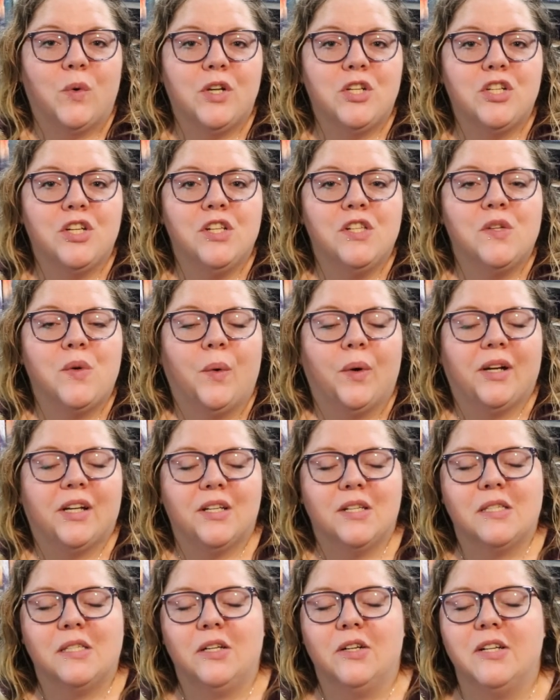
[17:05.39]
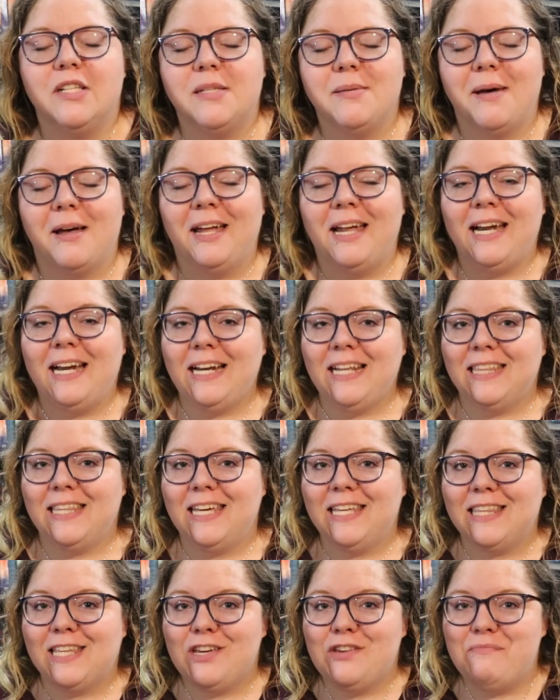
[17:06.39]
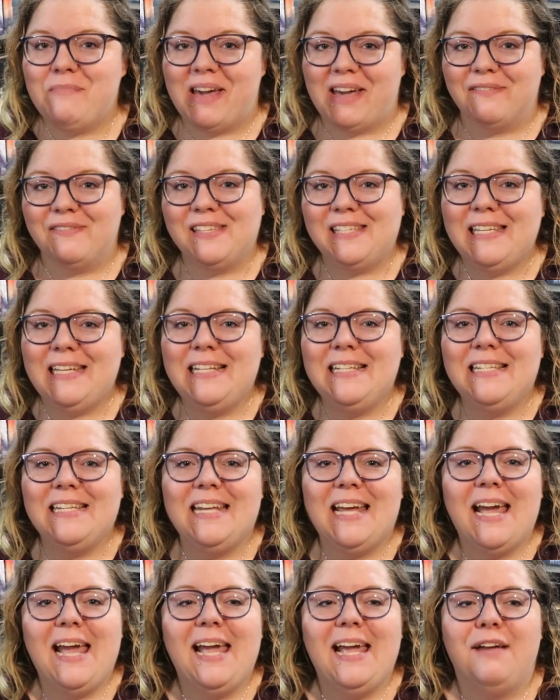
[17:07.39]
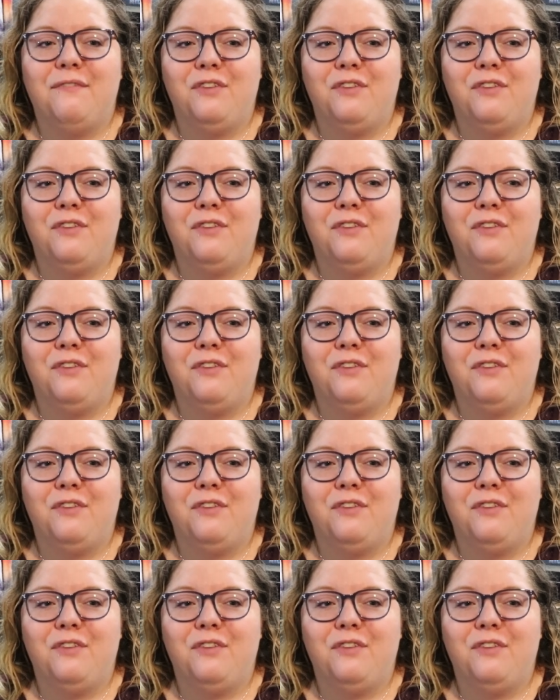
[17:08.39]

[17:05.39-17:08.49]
questions, or concerns about anything that you may have seen today.